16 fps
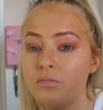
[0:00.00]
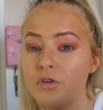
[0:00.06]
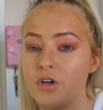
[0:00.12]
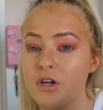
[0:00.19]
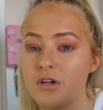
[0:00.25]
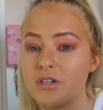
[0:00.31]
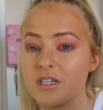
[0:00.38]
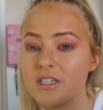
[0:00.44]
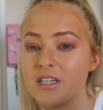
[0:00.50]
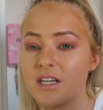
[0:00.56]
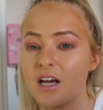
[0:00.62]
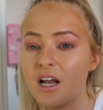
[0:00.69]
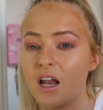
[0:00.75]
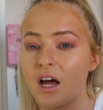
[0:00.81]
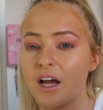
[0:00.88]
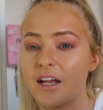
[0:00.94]
used to see
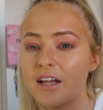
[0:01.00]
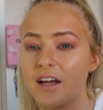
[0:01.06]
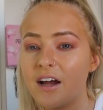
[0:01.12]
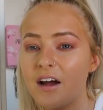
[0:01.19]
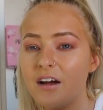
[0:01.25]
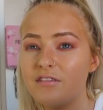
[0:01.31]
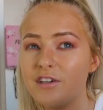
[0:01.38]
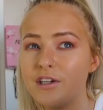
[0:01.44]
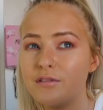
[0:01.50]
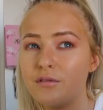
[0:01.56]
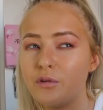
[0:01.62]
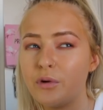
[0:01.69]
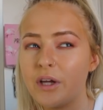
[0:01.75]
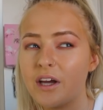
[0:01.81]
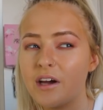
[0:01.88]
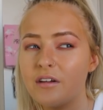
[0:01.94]
her like every other
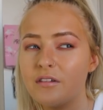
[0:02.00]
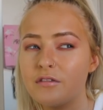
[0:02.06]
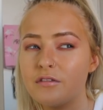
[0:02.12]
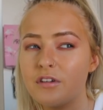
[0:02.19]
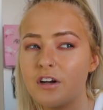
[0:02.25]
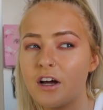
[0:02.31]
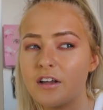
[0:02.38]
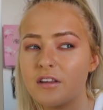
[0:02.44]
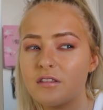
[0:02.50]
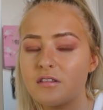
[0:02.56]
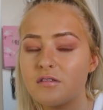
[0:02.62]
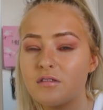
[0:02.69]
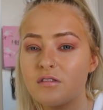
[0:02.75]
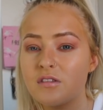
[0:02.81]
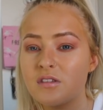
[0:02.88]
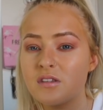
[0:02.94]
weekend for like
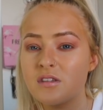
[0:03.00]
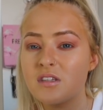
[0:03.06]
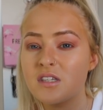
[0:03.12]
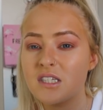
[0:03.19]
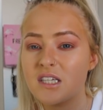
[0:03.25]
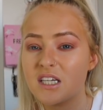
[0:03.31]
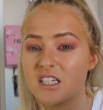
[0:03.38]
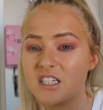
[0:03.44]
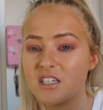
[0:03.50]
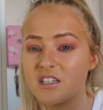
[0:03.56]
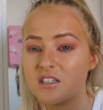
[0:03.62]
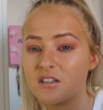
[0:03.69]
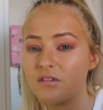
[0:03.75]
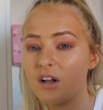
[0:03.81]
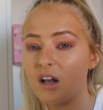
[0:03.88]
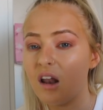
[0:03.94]
6
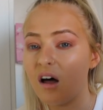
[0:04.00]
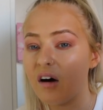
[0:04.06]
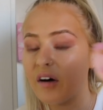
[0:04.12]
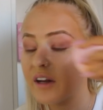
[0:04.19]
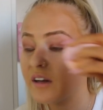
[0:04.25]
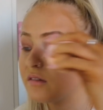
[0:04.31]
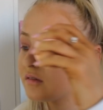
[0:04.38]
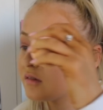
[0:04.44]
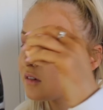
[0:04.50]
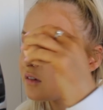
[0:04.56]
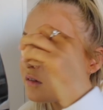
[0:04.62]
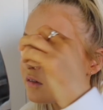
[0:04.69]
years of her life.